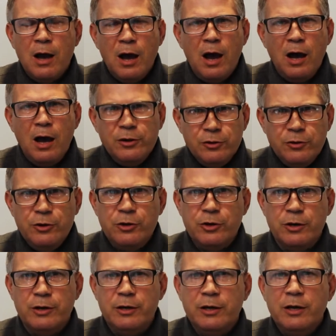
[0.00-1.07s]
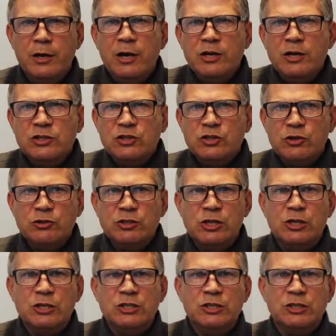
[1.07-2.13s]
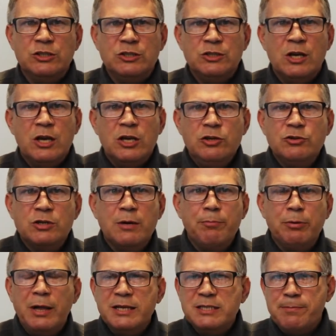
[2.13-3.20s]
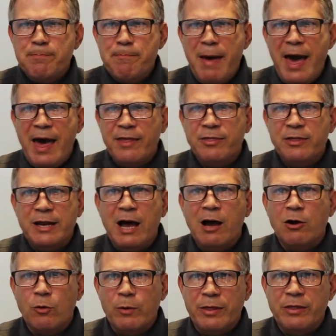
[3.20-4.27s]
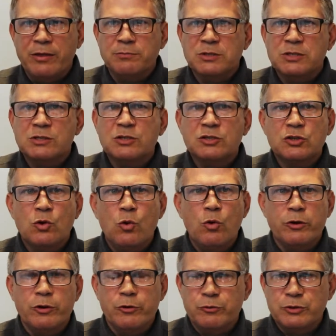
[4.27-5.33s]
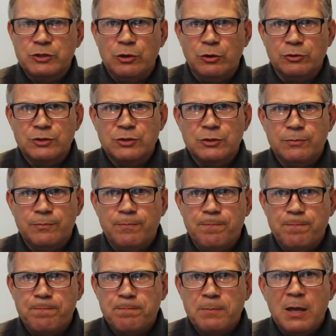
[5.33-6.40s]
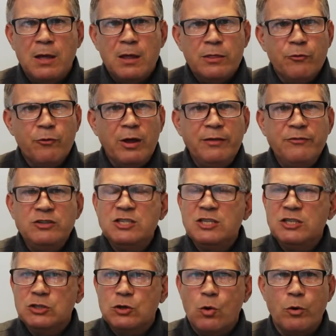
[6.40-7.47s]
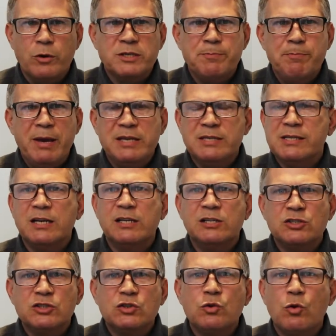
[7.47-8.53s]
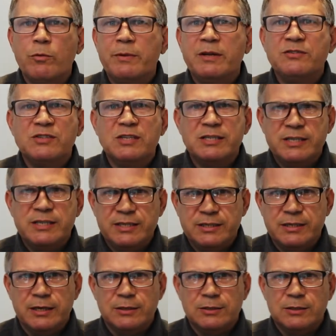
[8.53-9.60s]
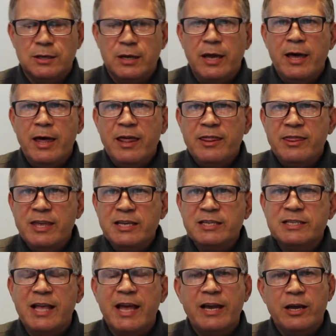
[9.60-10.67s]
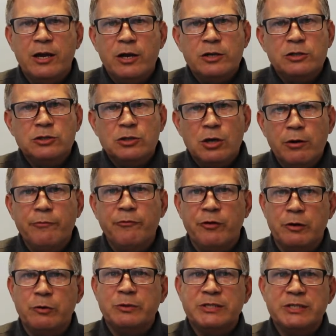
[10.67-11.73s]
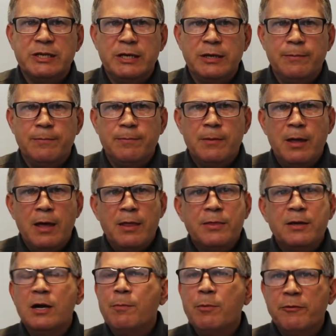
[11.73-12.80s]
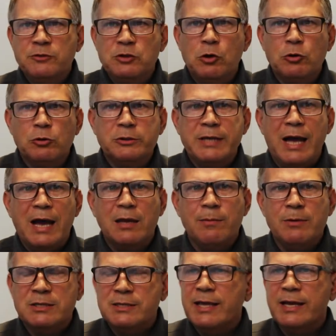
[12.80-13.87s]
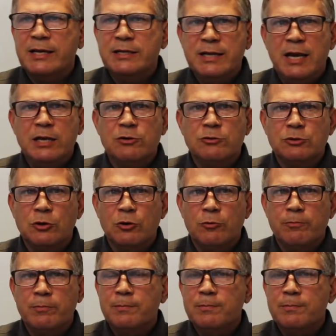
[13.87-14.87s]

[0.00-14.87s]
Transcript: Under the hood, search engines use complex math and algorithms to score your results. The relevancy score is based on an assortment of statistics, things like term frequency, the number of total documents that contain your term,